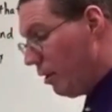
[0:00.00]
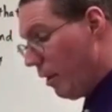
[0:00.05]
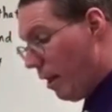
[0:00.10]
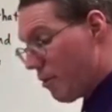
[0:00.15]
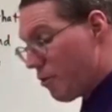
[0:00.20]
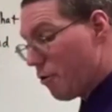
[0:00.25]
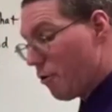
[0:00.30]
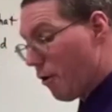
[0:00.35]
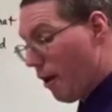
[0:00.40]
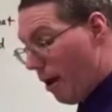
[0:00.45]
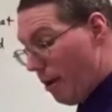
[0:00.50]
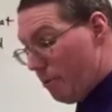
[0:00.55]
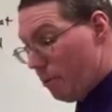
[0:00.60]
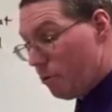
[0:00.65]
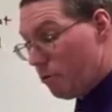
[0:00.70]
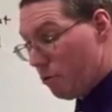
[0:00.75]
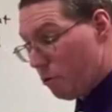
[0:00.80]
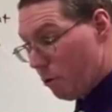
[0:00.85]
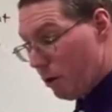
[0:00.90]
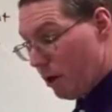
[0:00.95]
unless you're
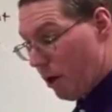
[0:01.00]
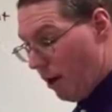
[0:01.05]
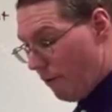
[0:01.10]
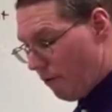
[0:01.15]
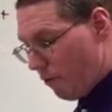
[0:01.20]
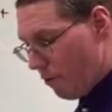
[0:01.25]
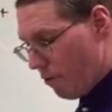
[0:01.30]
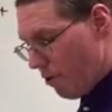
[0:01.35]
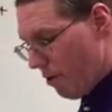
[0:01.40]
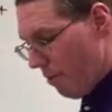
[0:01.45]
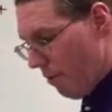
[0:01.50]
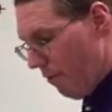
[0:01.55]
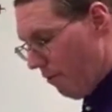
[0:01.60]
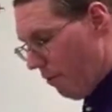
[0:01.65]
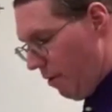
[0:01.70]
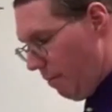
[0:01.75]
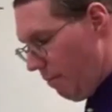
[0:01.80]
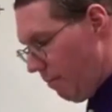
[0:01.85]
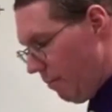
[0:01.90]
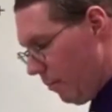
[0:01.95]
able to recover some
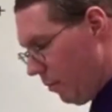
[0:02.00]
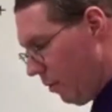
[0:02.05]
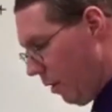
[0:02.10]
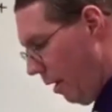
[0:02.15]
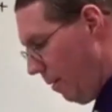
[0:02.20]
of them.